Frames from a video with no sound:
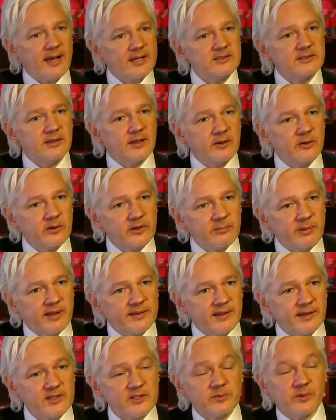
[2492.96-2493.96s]
actually I heard
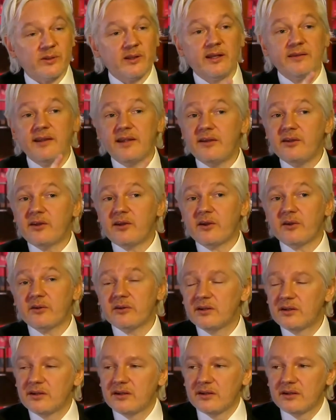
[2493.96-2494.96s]
about that as well. And then you go,
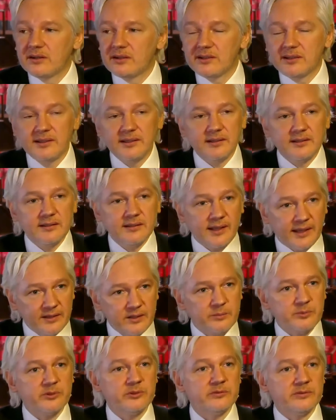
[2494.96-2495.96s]
can
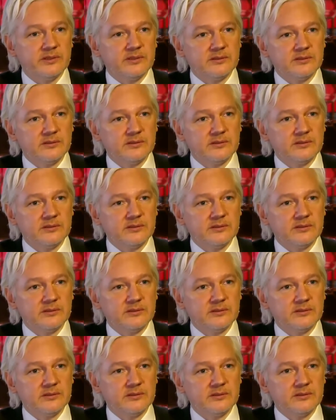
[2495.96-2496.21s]
you prove it?